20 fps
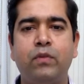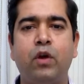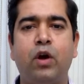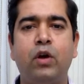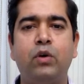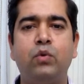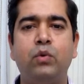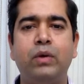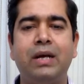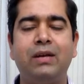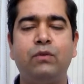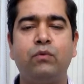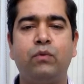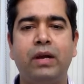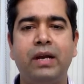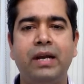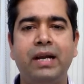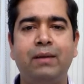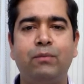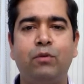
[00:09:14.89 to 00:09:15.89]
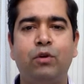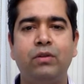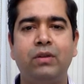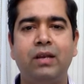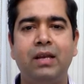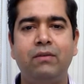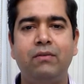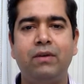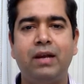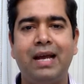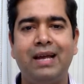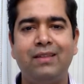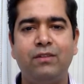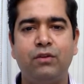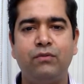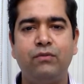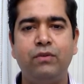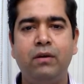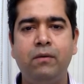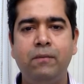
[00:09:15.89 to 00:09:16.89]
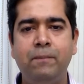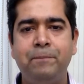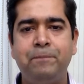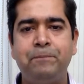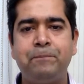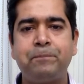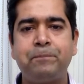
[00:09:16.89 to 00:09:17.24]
not to get worried about the liver as of now.